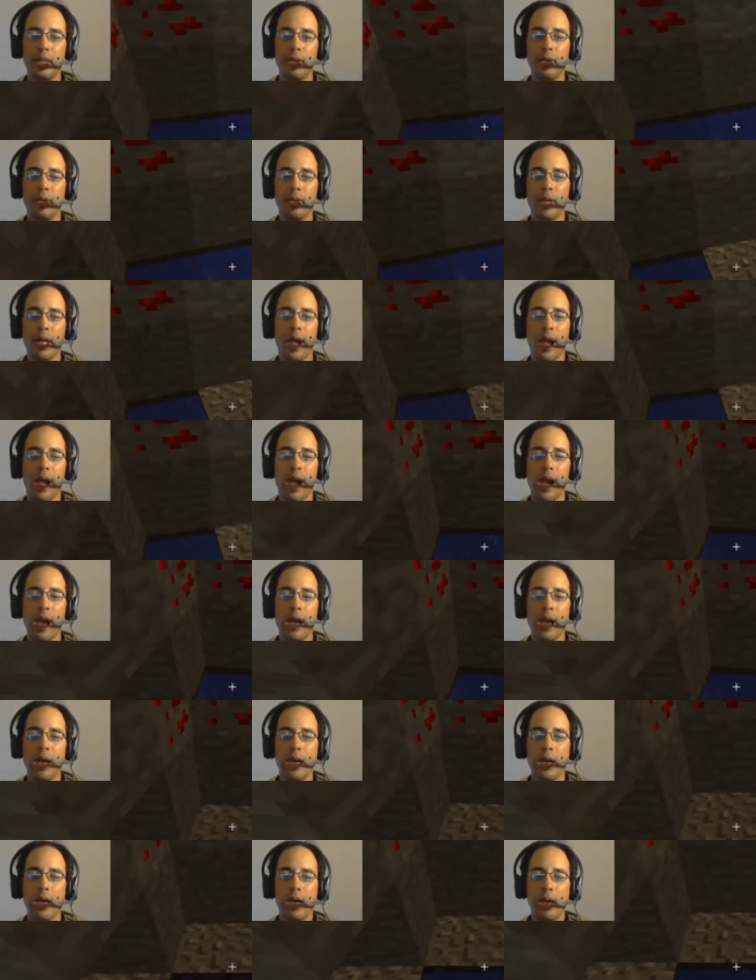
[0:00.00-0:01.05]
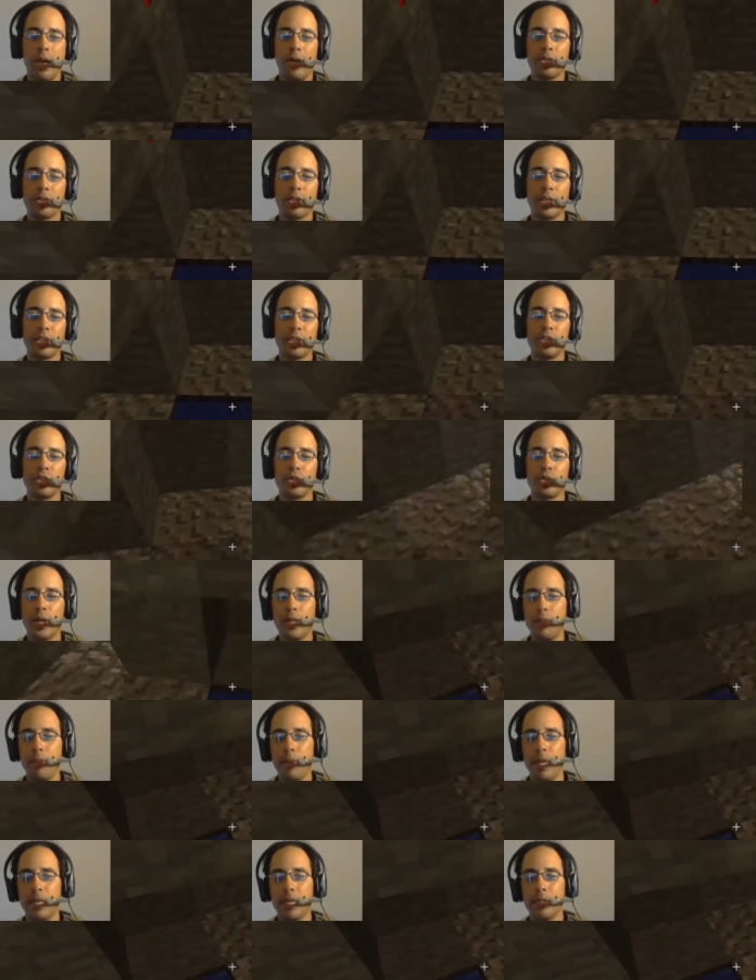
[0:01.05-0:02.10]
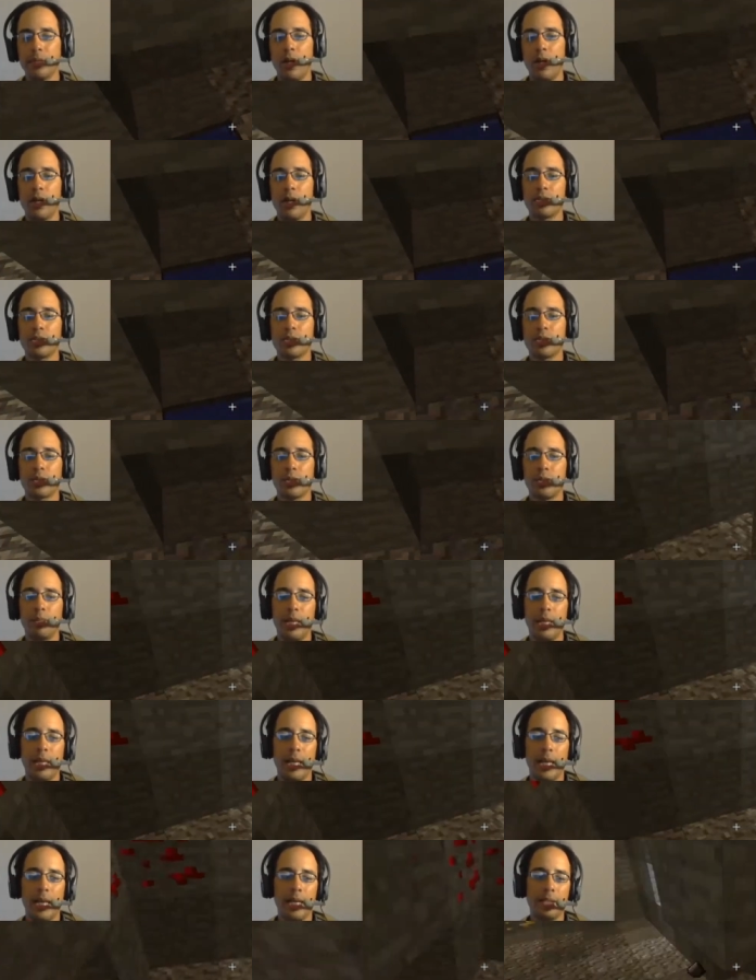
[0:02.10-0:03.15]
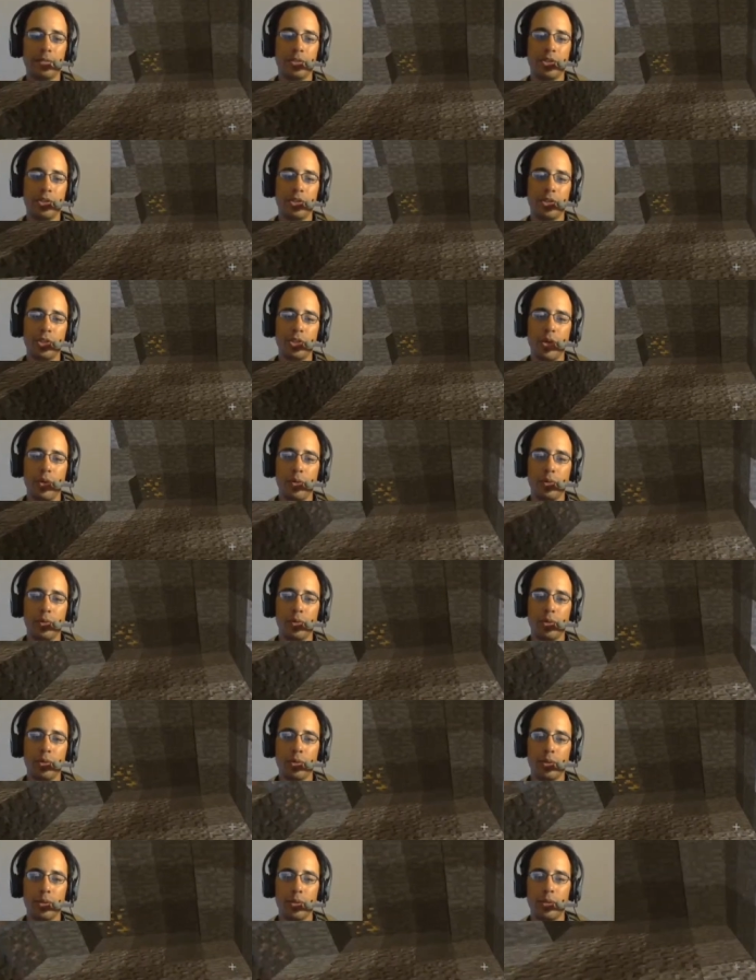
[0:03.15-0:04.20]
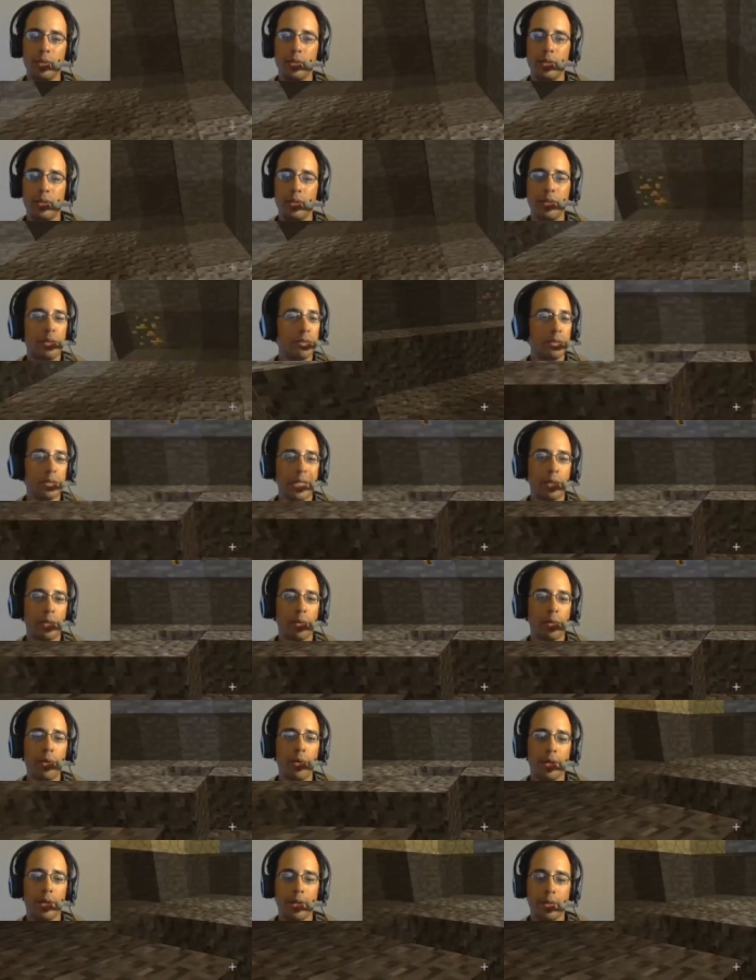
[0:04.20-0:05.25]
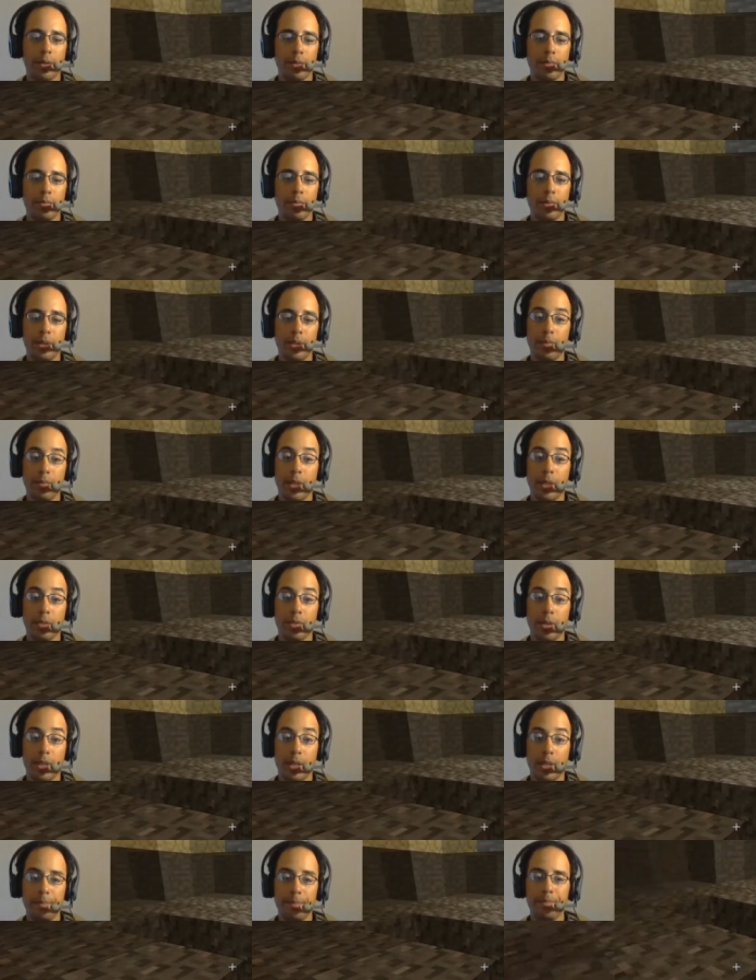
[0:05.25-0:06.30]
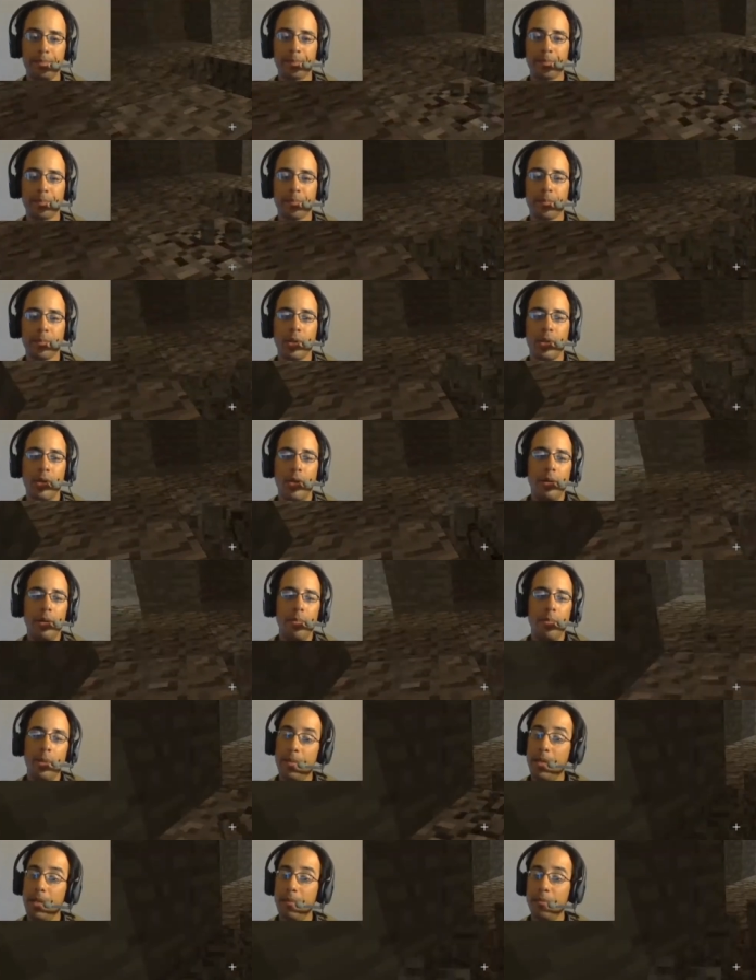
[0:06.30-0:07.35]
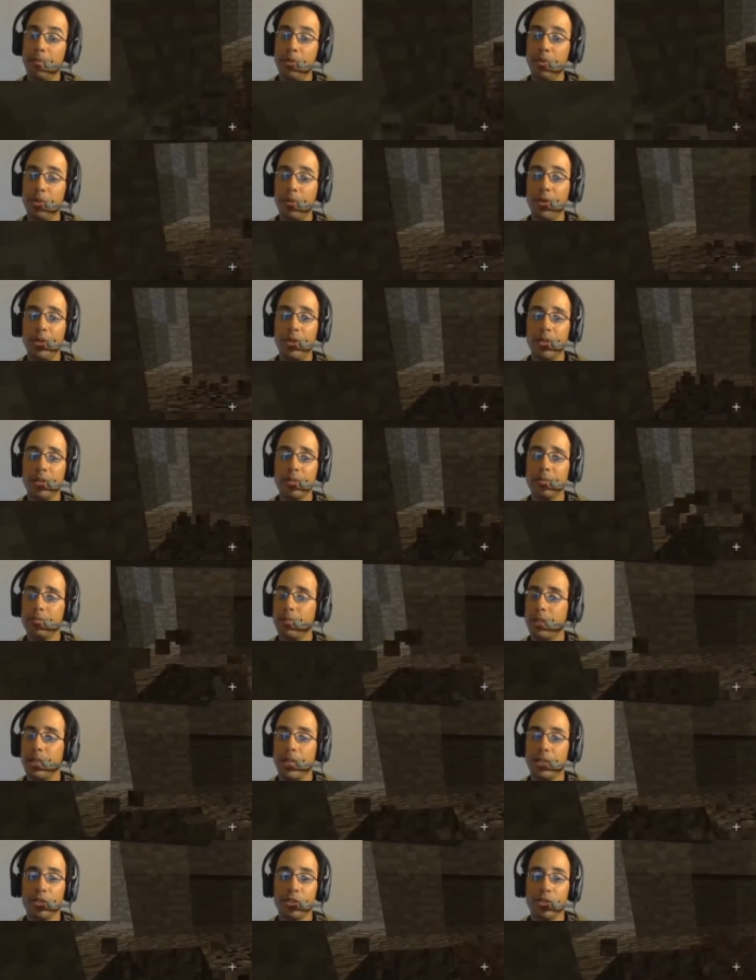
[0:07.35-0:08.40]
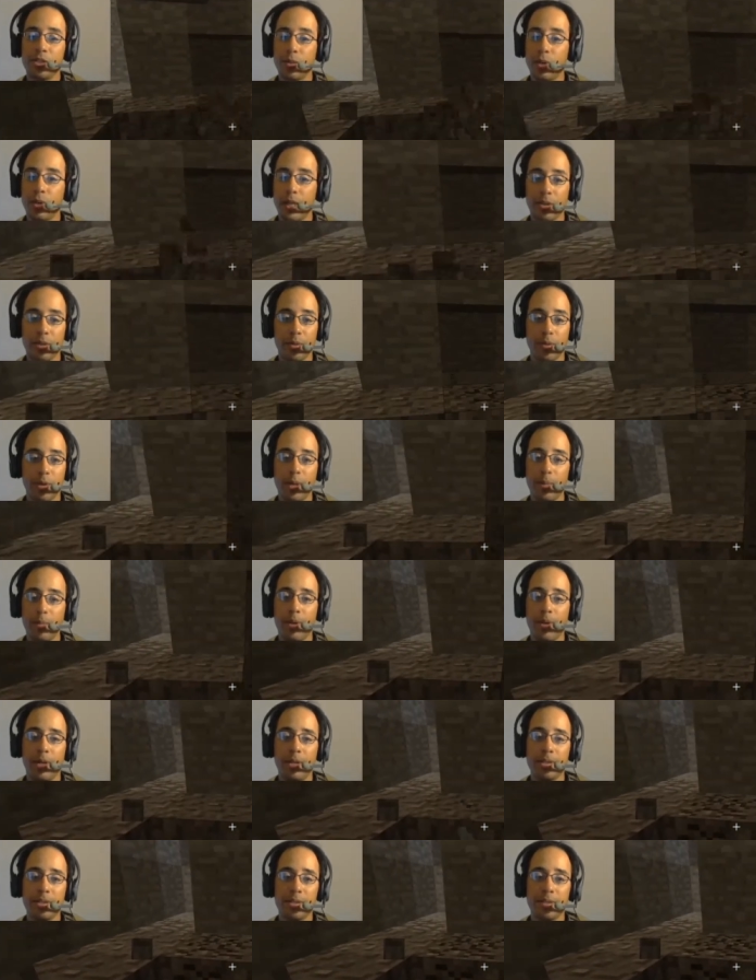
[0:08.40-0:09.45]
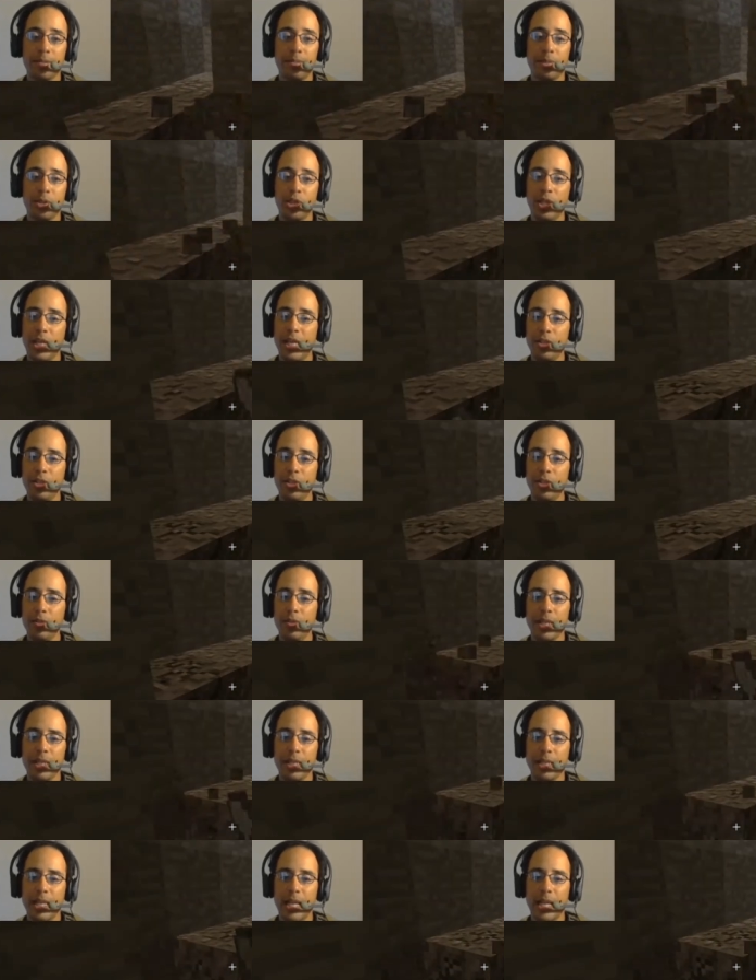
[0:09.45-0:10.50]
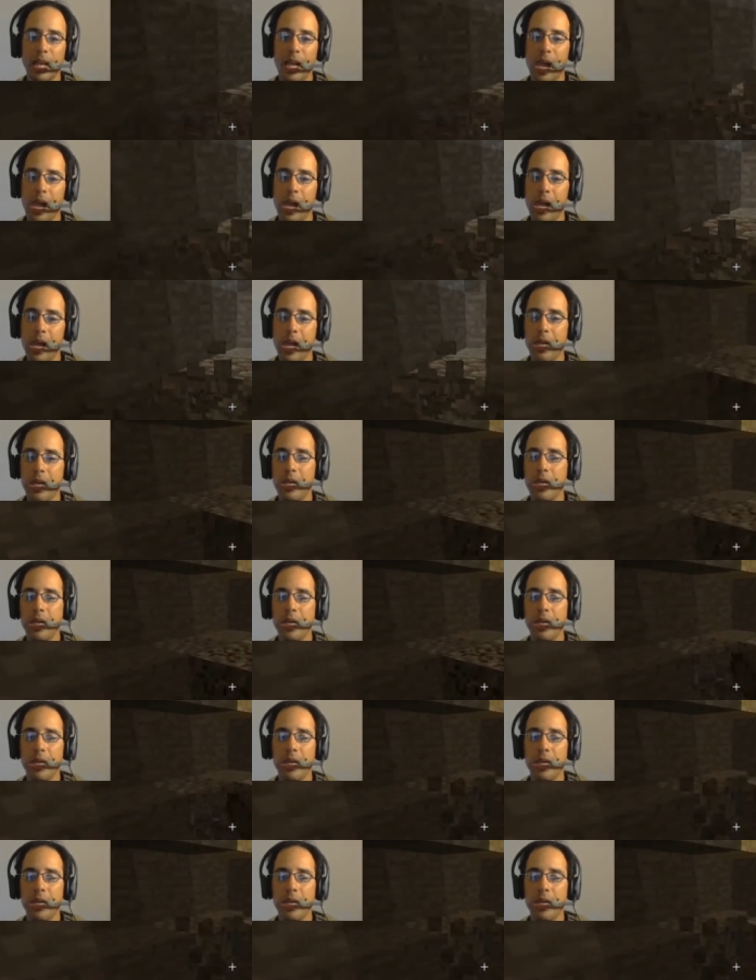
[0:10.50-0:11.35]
I did not know that. So like just trying to make a long sword made out of stone, it's not going to work. Believe me, I tried. Maybe I'm doing it wrong, but I swear I got the right parts. But you can't do it like that.